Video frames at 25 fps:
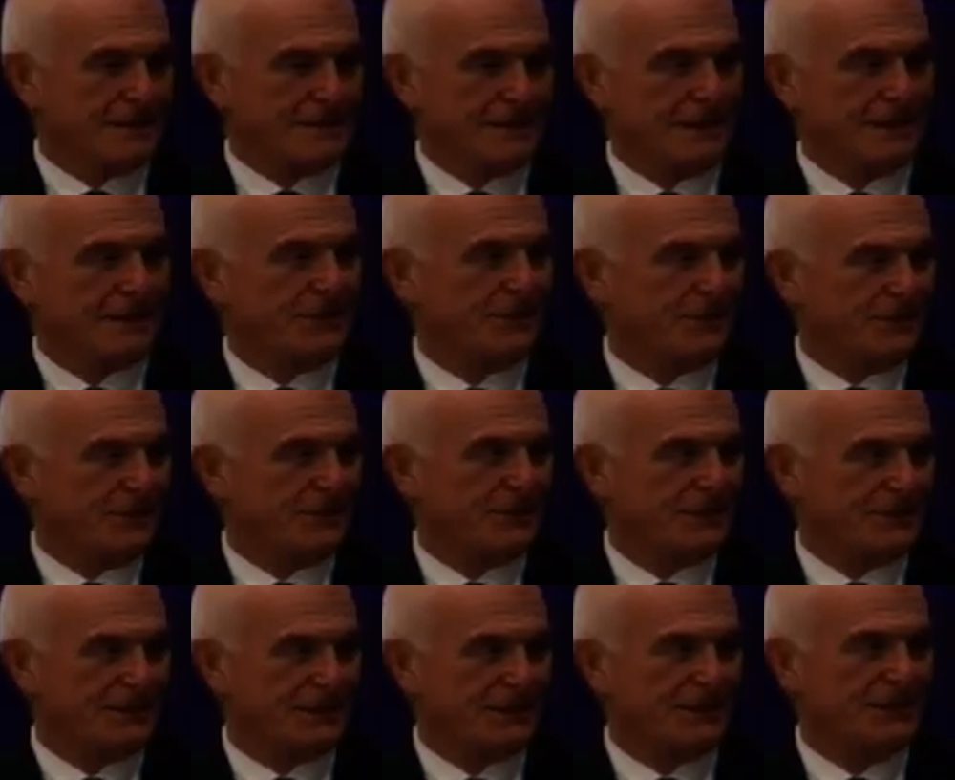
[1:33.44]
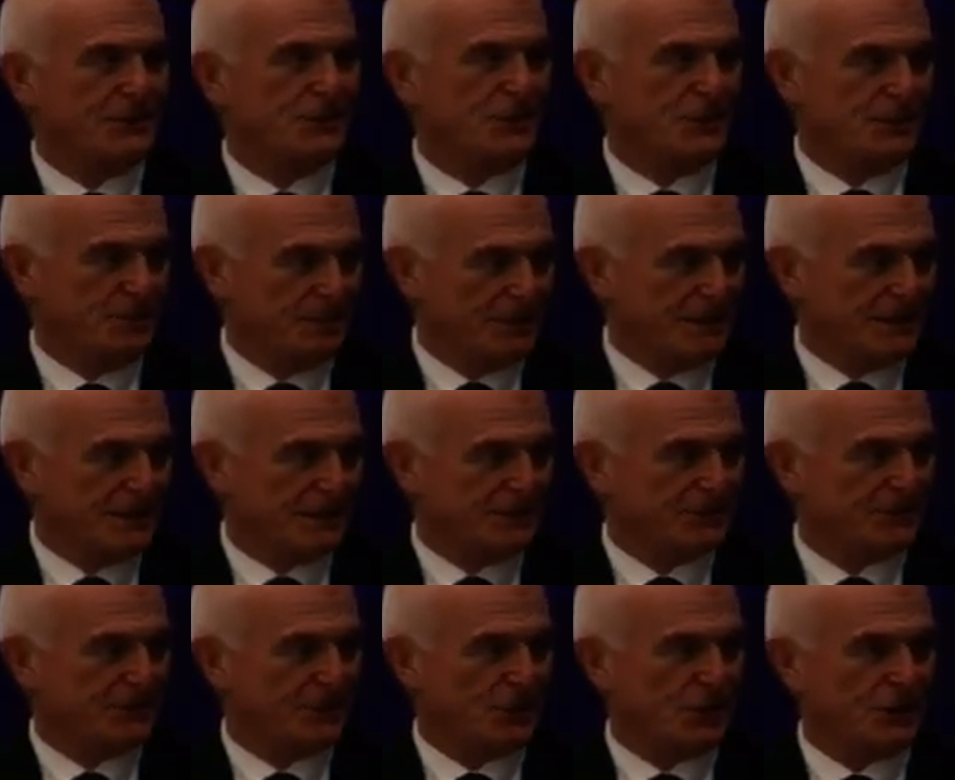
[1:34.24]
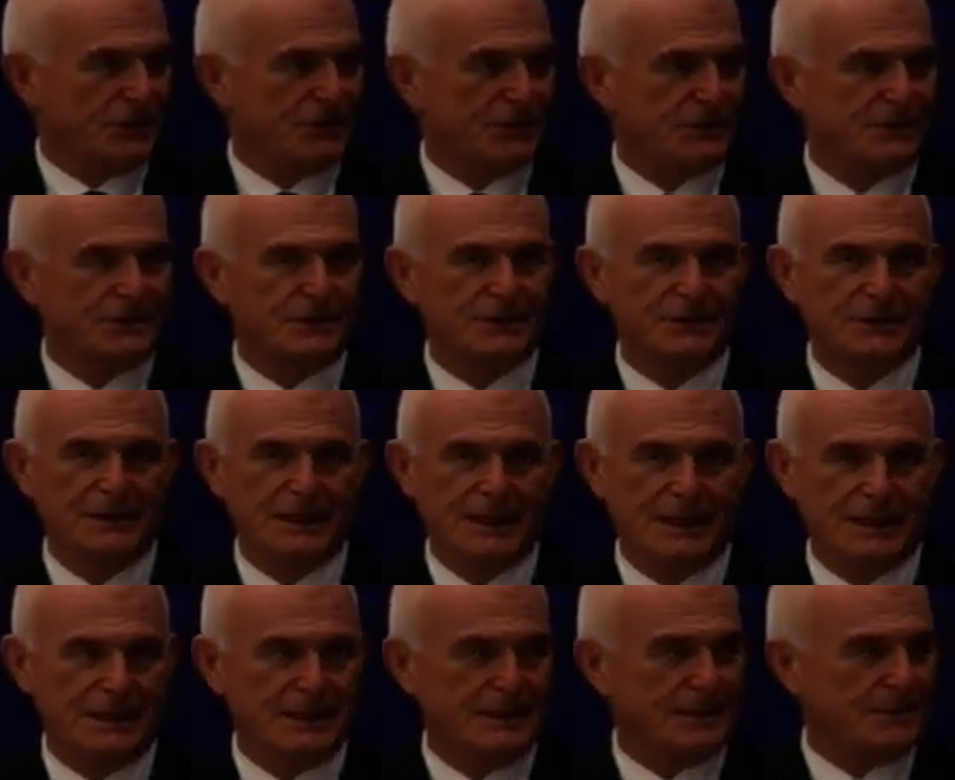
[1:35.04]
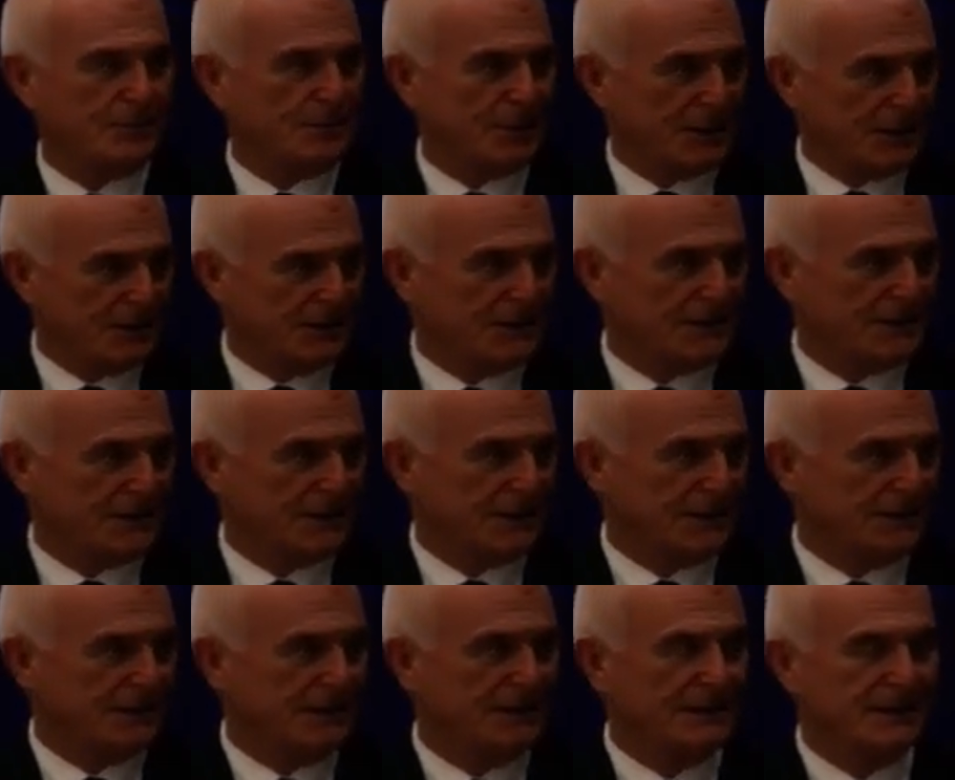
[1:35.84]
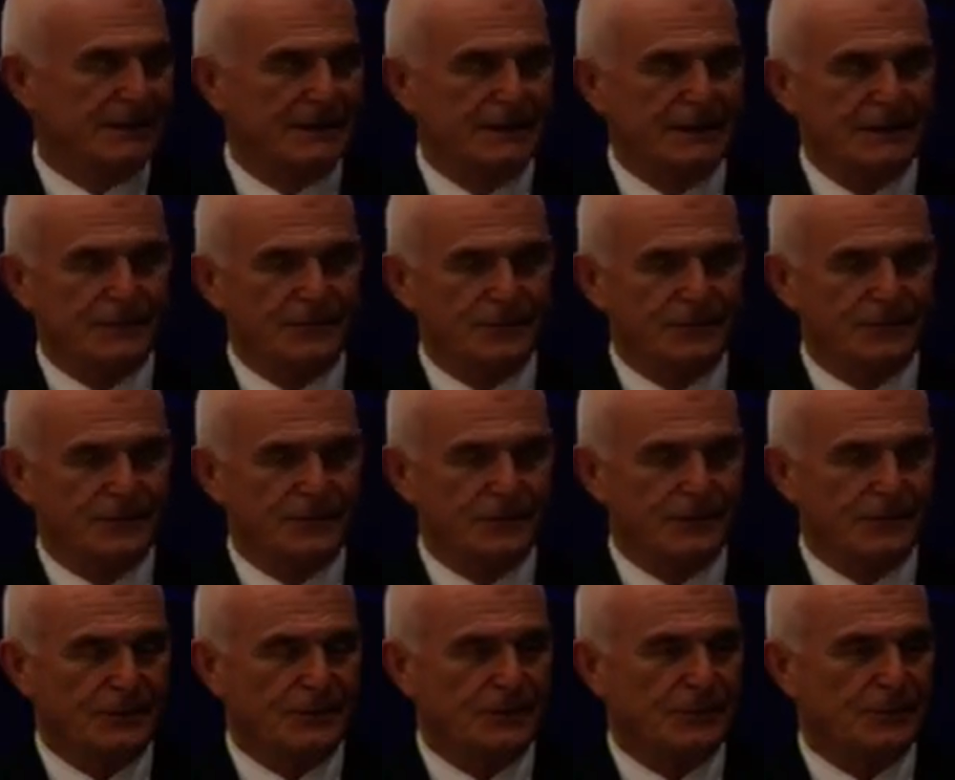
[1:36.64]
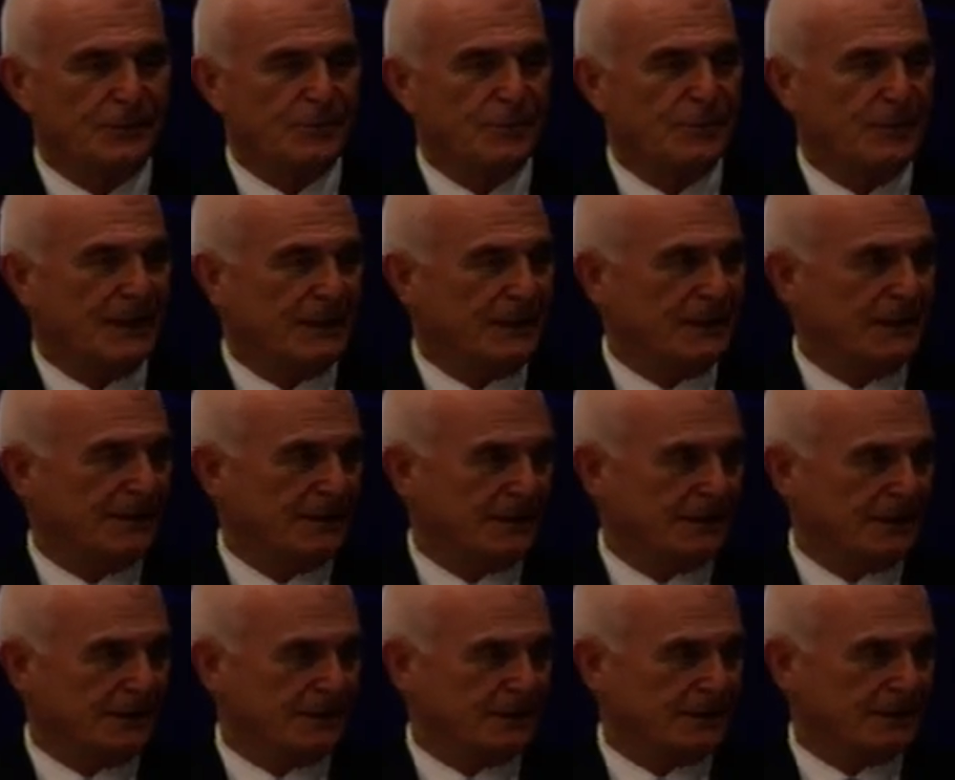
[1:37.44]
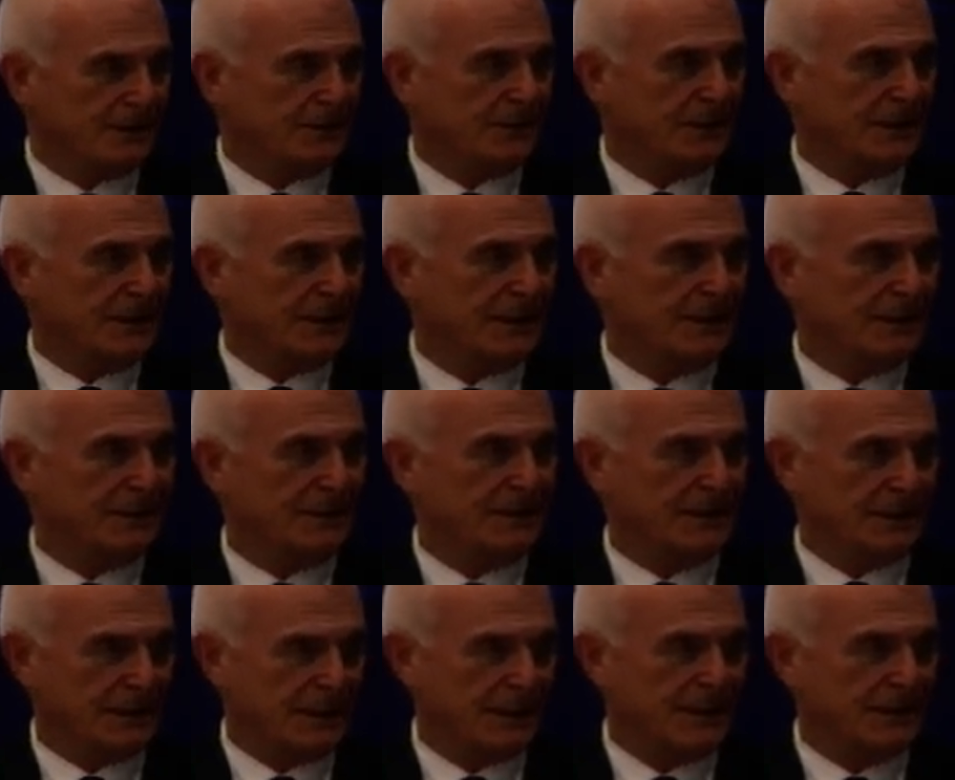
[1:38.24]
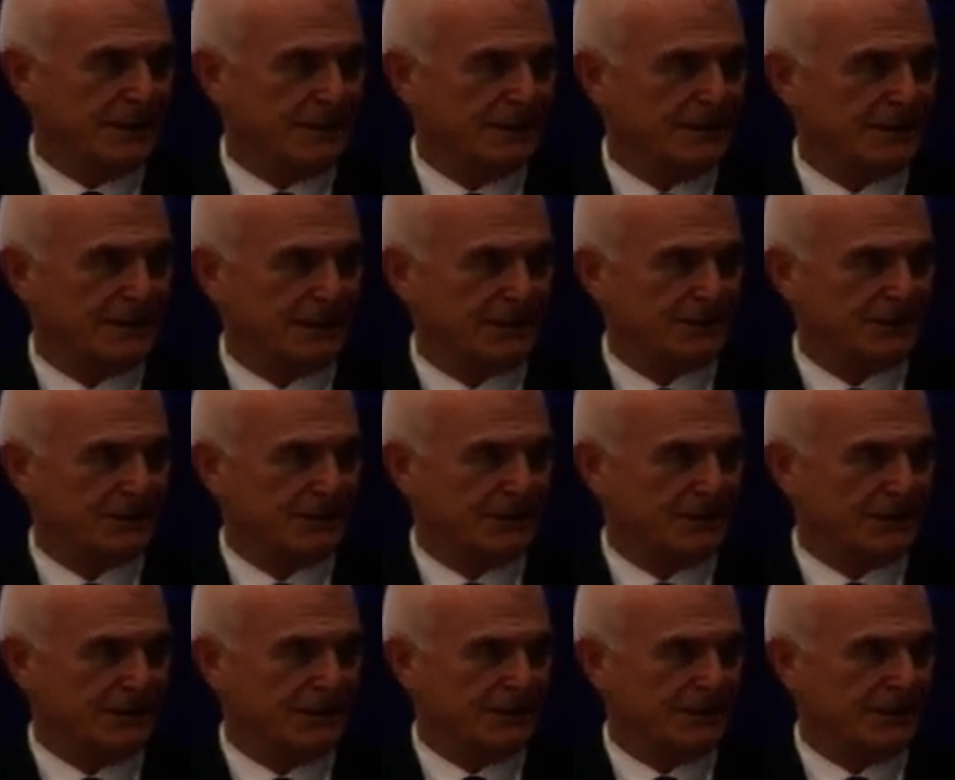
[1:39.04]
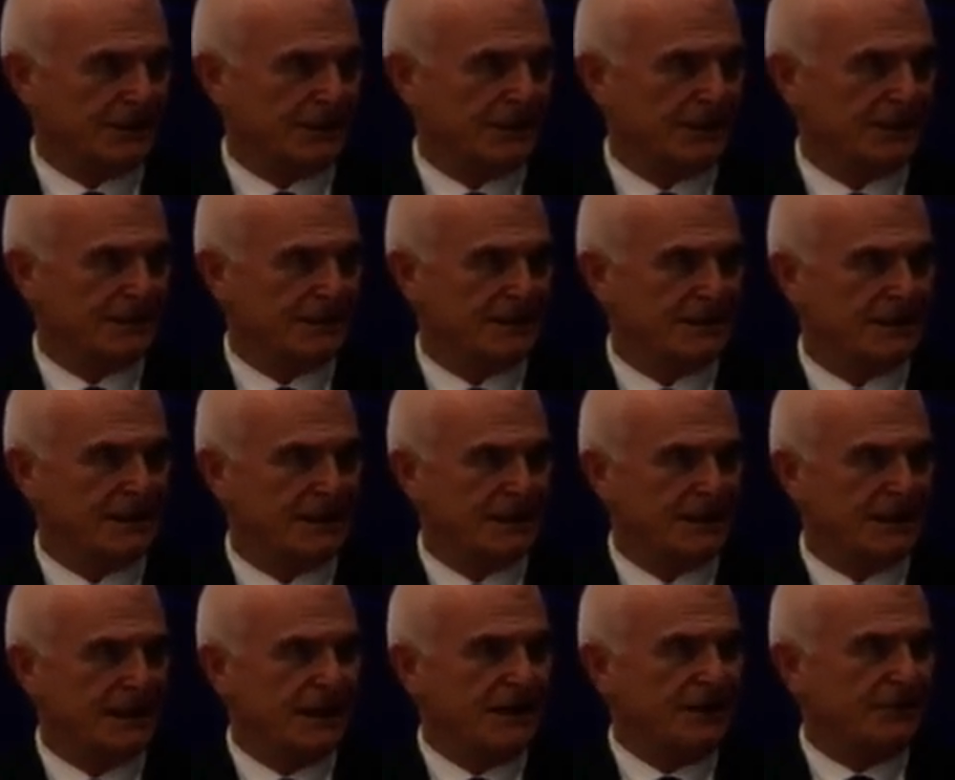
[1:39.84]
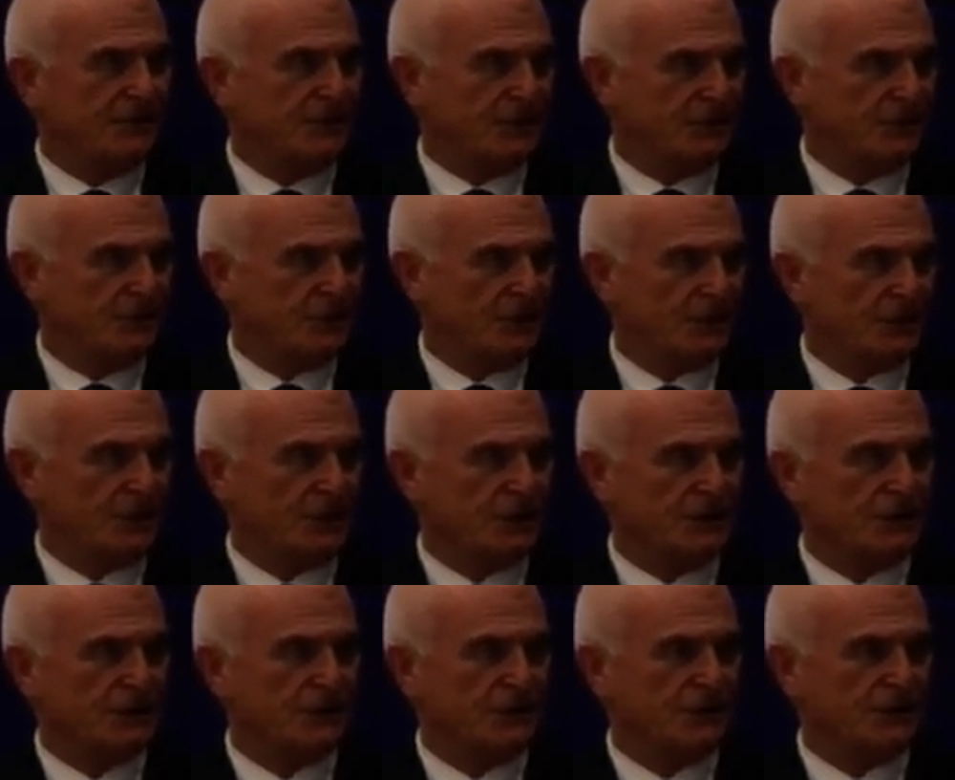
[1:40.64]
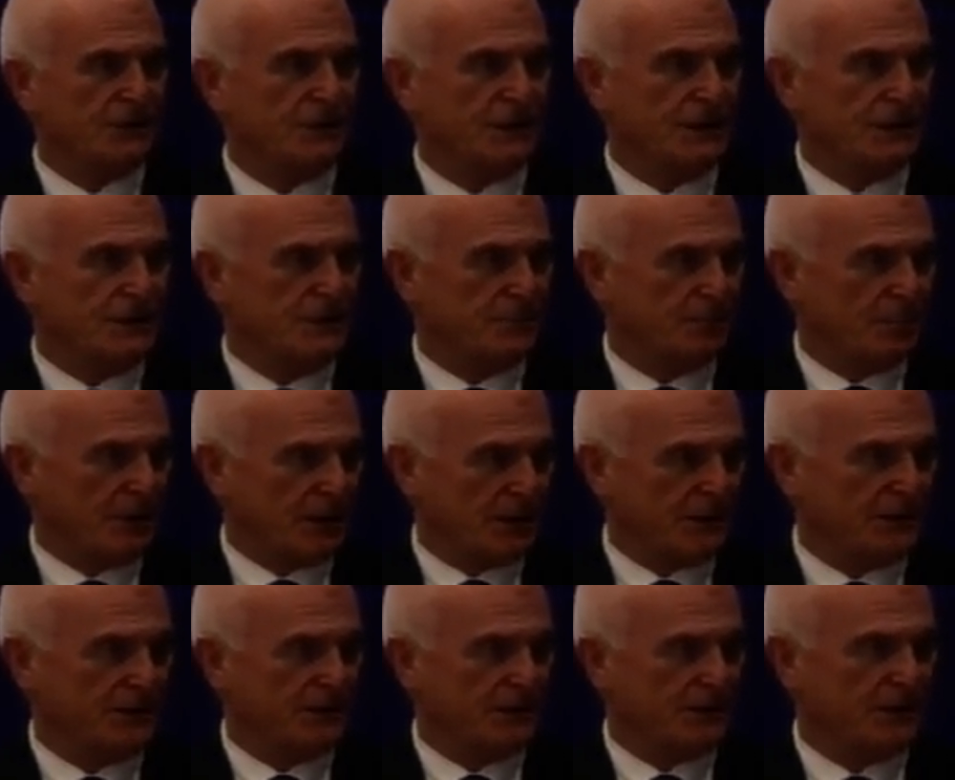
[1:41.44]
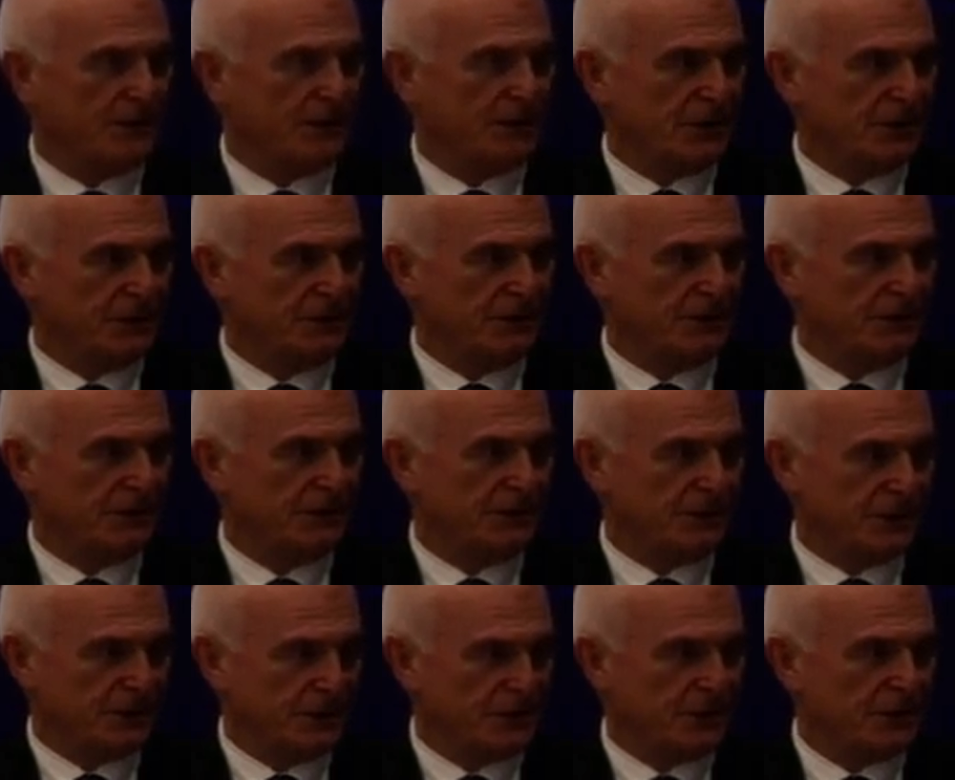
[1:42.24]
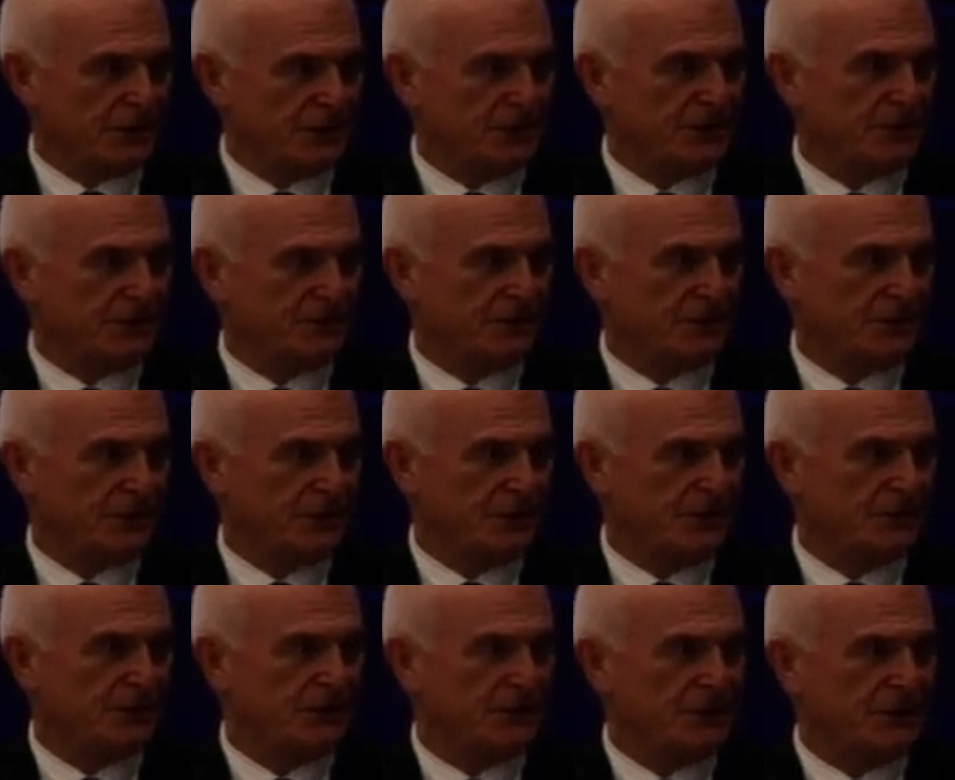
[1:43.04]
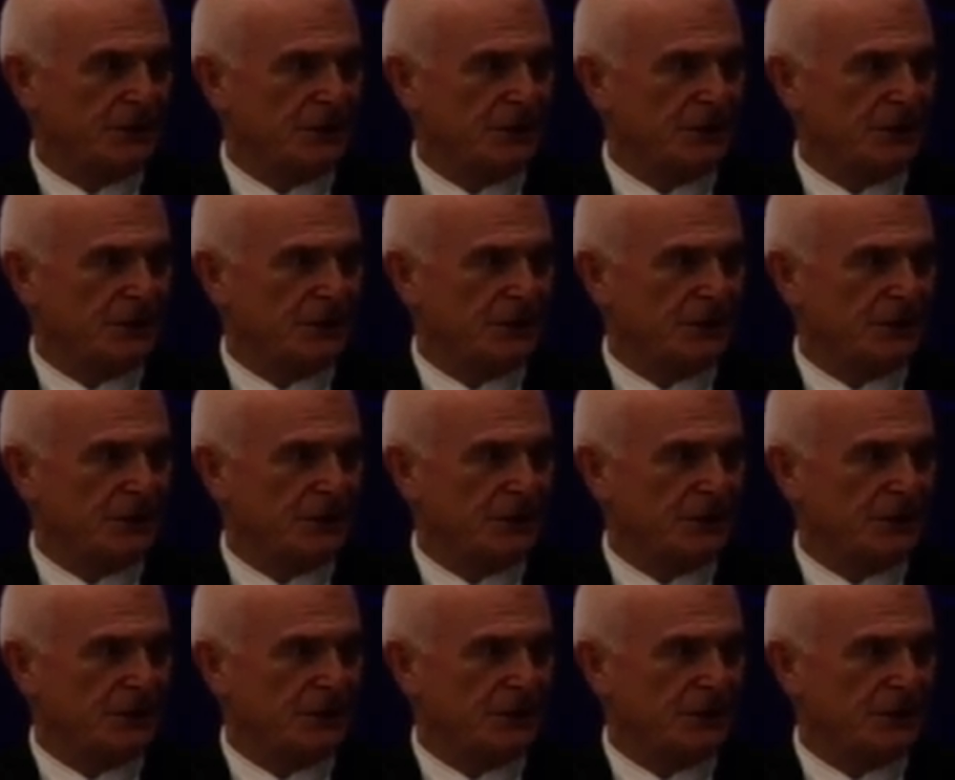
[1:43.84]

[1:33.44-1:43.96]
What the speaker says: Thank you very much. UNDP has worked in Pakistan for many years, many decades actually. And we work with partner countries across the world